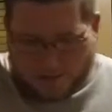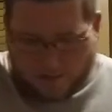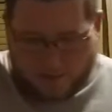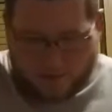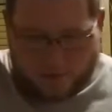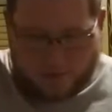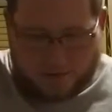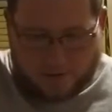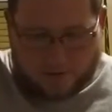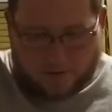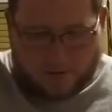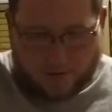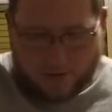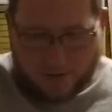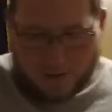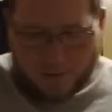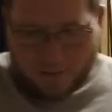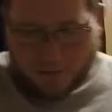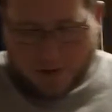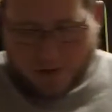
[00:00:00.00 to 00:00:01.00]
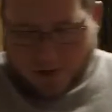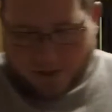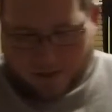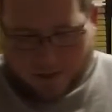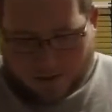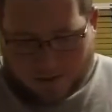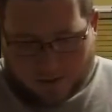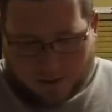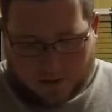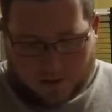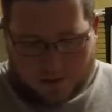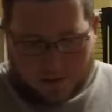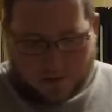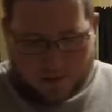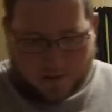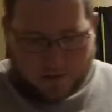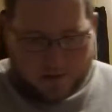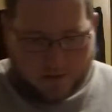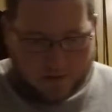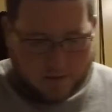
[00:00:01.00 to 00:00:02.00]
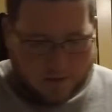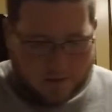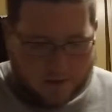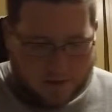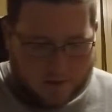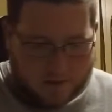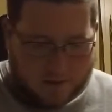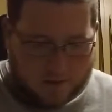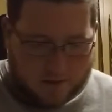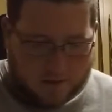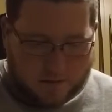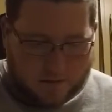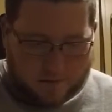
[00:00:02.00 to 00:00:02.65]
I use this for crankbaits. This is a